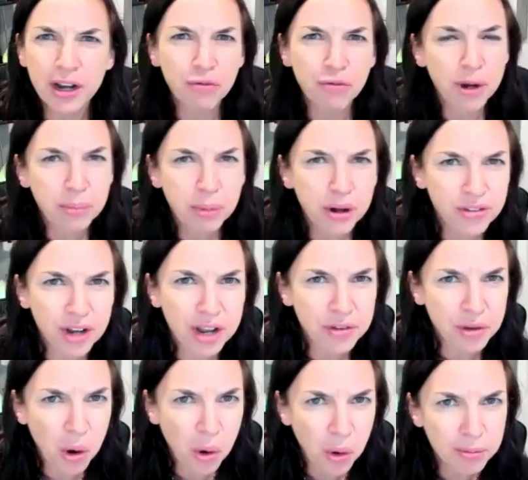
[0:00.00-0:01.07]
if one person has
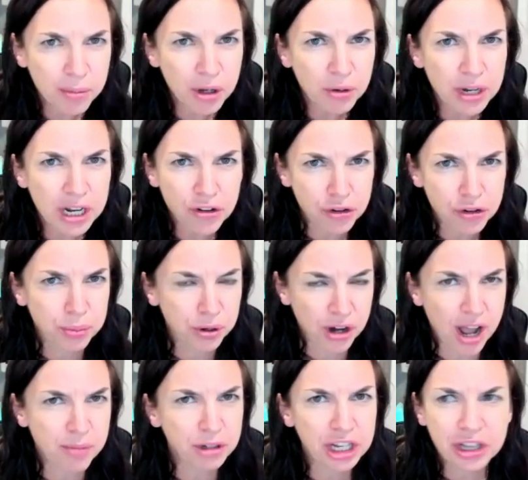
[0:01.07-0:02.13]
a hormone issue
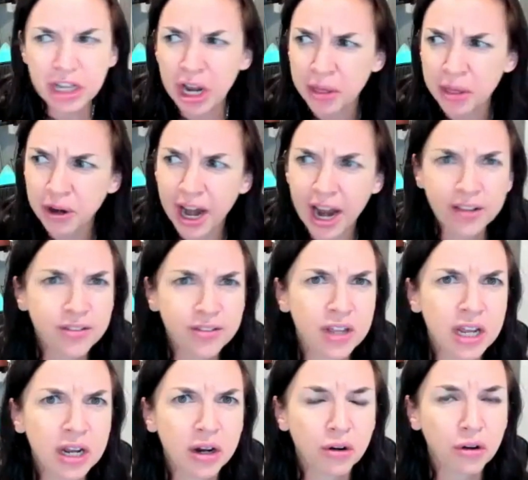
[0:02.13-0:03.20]
predominantly and the other has
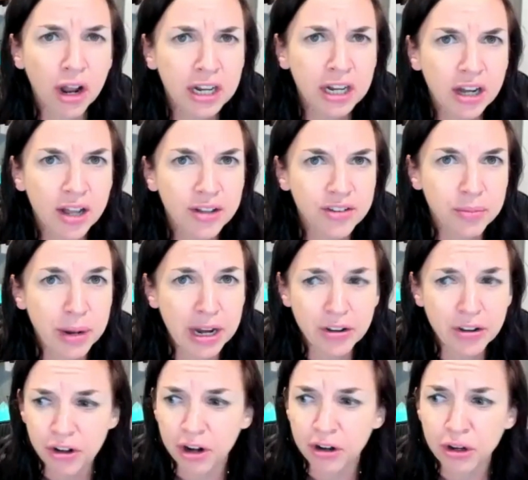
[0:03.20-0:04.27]
like chronic
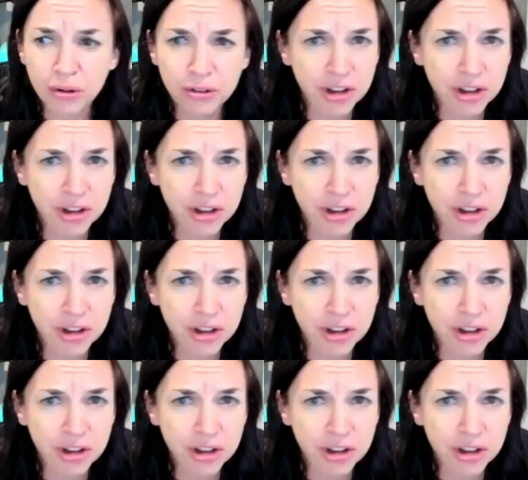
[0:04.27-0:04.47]
constipation? Are you